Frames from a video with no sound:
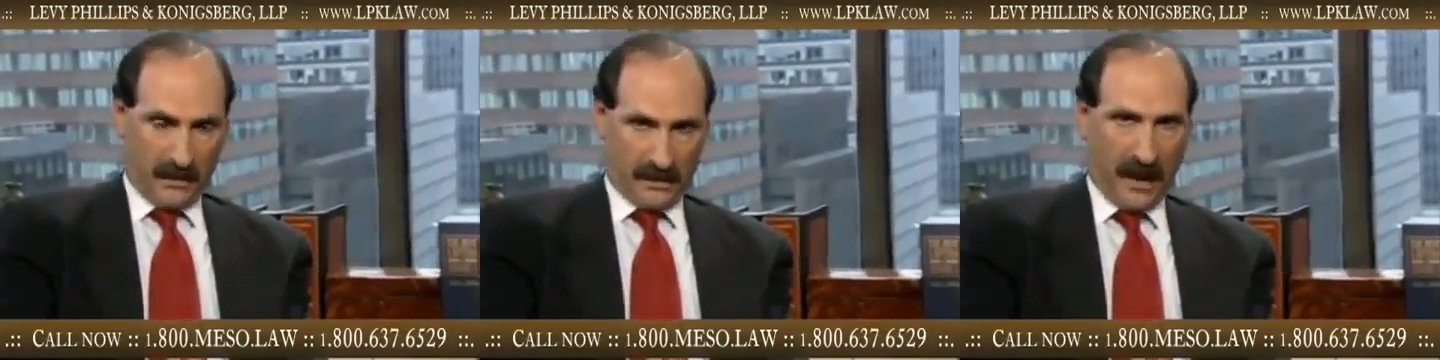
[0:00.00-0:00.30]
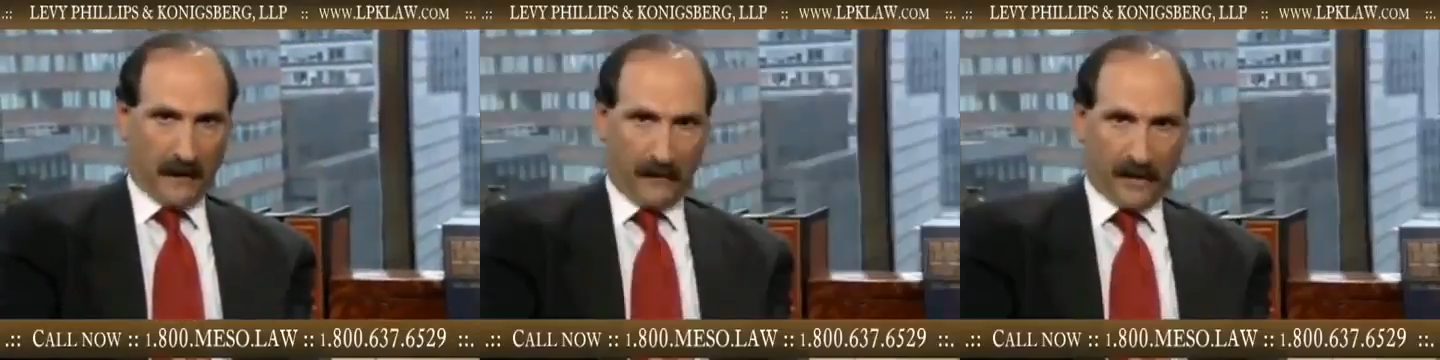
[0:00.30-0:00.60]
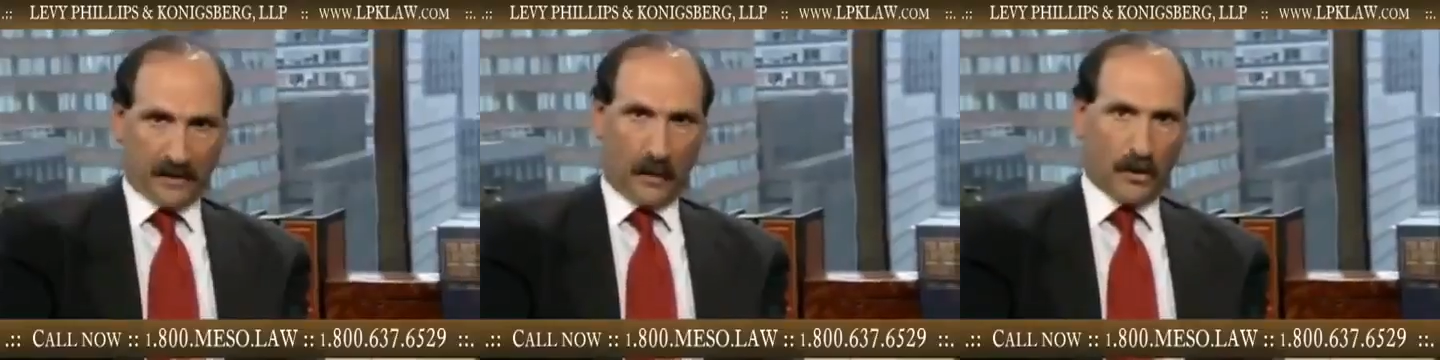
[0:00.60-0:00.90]
type of
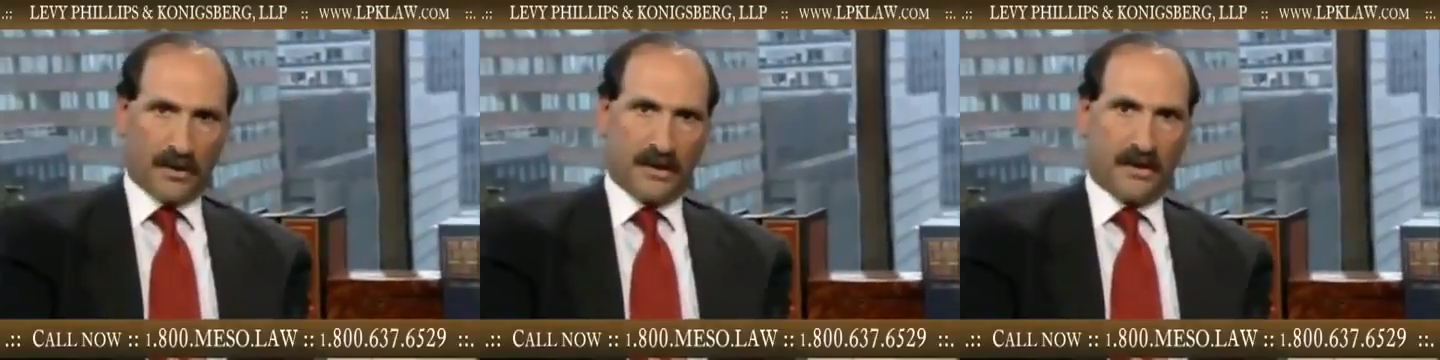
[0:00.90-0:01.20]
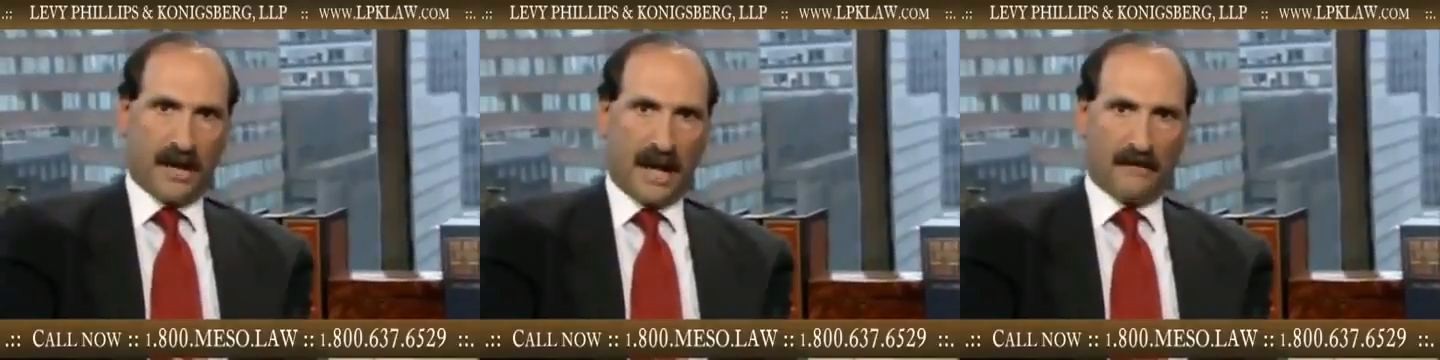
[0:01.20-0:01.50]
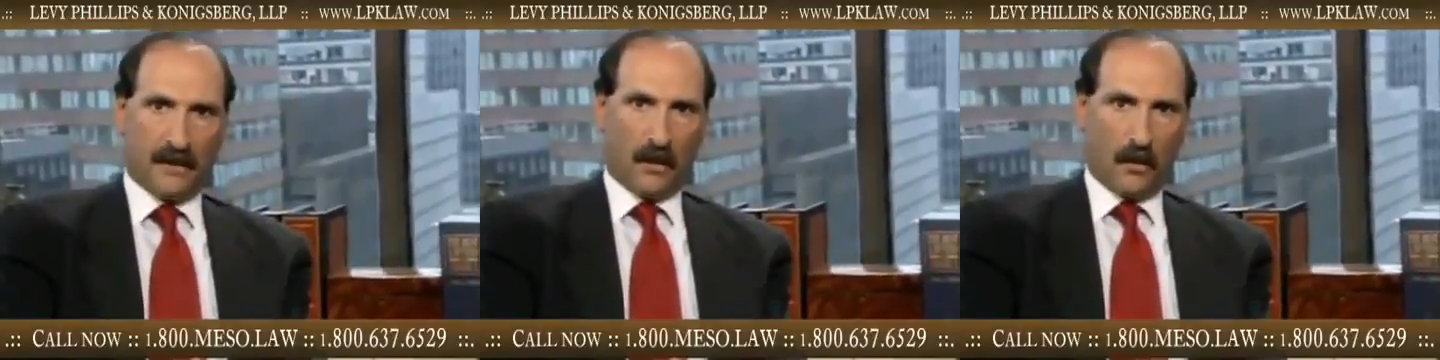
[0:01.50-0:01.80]
exposure that you can
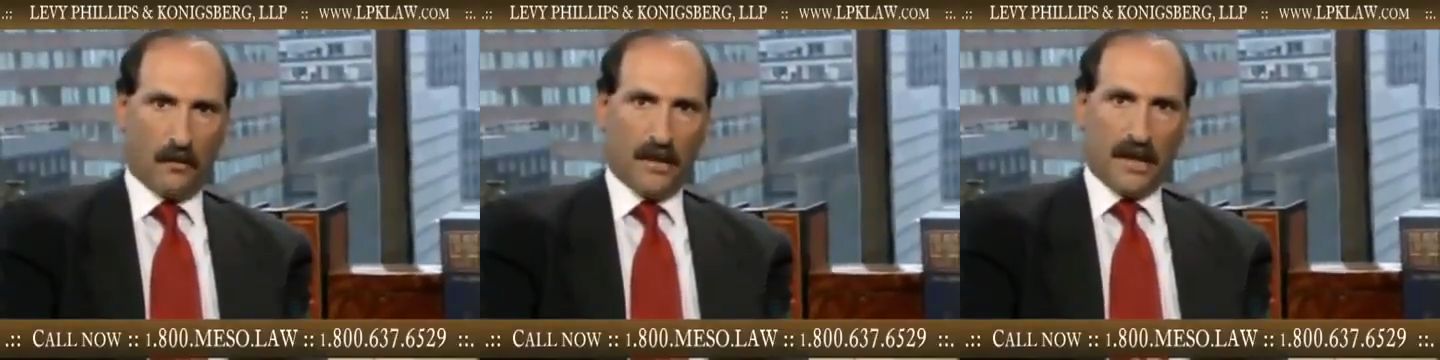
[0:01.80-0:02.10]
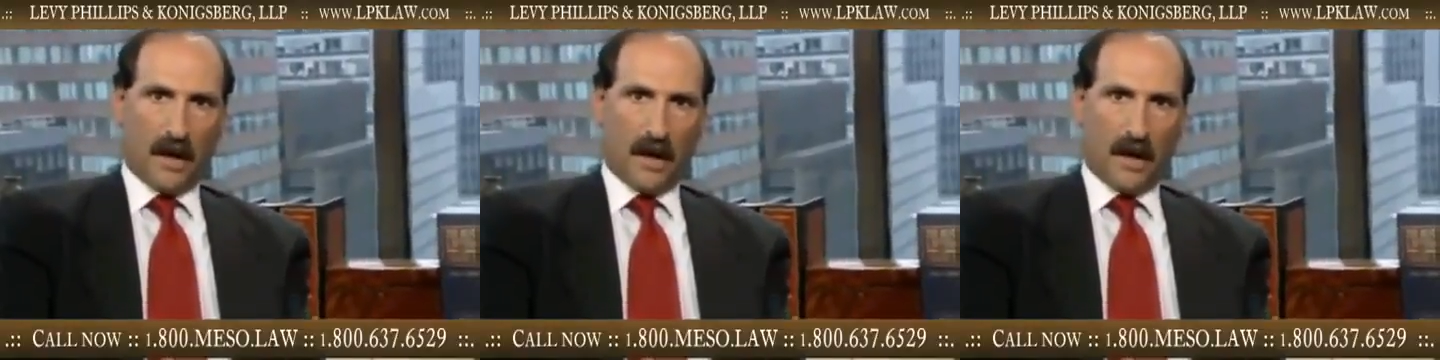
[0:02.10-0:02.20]
have in your home